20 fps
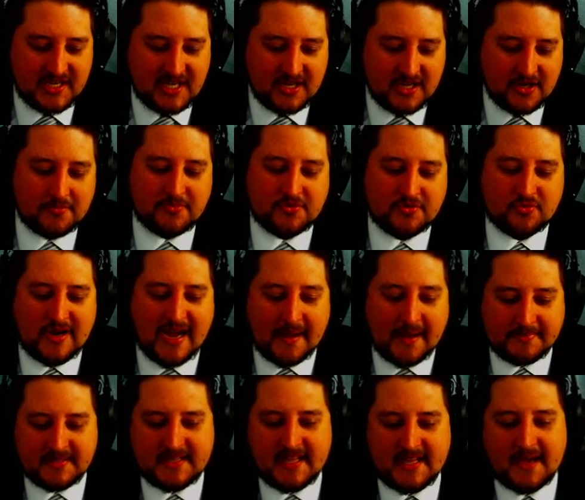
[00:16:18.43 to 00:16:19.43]
eHome
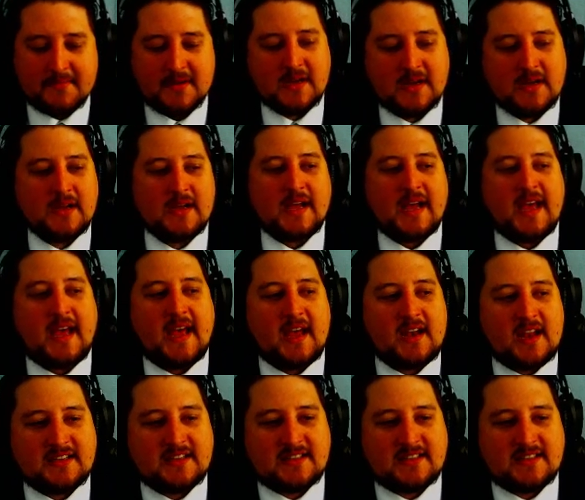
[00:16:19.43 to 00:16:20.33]
dropped them, and